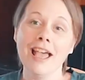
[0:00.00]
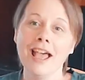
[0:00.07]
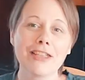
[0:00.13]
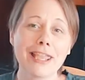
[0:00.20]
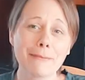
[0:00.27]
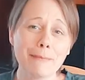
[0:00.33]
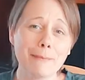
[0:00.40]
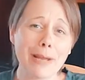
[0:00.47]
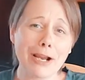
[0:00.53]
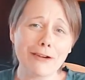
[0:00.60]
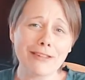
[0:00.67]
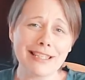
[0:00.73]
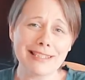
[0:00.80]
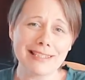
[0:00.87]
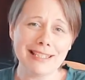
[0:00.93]
You can
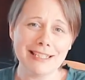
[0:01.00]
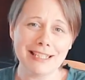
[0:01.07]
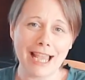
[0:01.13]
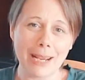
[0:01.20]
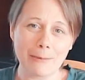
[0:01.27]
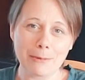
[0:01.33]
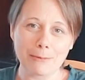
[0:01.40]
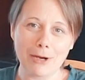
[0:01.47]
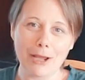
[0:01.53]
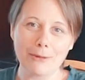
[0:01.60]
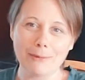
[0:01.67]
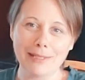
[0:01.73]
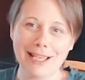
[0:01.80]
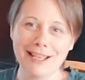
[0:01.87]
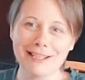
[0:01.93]
barely see Diamond
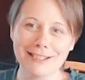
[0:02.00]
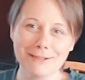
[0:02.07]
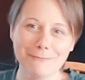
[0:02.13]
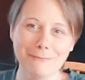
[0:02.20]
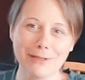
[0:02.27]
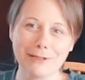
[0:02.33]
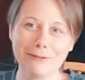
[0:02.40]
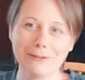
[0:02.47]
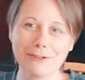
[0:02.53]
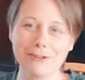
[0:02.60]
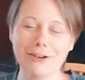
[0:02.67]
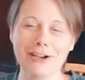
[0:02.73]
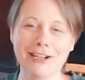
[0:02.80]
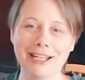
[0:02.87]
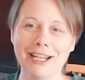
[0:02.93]
probably because of big old
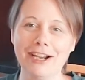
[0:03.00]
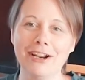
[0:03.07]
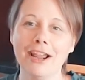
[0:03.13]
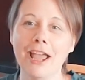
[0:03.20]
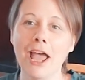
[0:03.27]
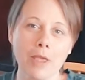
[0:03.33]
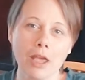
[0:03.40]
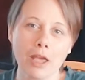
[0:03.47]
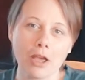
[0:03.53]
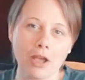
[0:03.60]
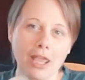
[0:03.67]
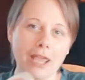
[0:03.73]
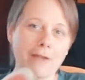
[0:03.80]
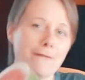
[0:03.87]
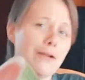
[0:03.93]
Gronk here.
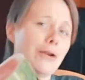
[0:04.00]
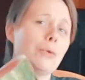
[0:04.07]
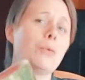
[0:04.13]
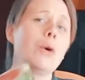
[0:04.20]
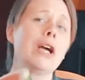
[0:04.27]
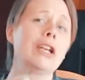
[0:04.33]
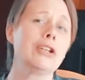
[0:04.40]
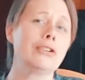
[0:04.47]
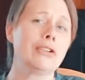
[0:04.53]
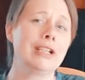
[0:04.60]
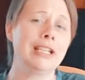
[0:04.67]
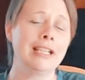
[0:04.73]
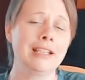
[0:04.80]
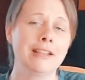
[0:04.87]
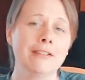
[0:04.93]
If you're
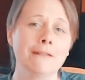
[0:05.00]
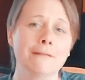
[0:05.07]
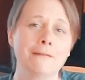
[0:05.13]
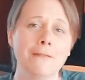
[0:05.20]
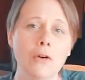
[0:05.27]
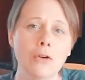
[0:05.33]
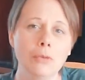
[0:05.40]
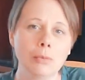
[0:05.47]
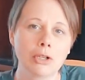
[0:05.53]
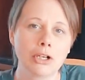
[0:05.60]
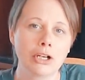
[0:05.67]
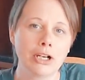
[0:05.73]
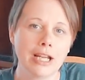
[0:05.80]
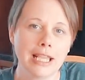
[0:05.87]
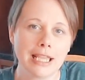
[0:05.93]
wondering,
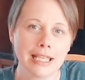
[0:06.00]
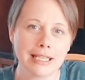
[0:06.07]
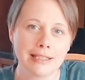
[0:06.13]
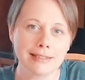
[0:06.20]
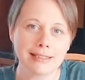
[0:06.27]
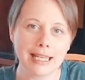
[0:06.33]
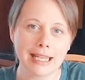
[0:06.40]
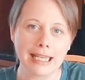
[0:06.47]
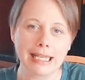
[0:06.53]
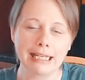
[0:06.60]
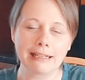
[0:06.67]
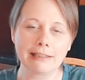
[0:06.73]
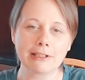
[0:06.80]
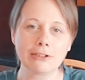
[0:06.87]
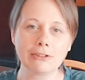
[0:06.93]
Volmer is taking
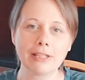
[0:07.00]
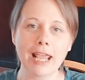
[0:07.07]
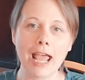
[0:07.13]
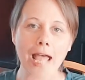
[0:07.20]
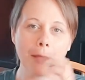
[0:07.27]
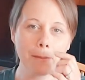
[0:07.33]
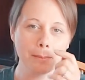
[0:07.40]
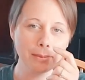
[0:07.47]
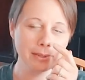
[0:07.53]
a little nap.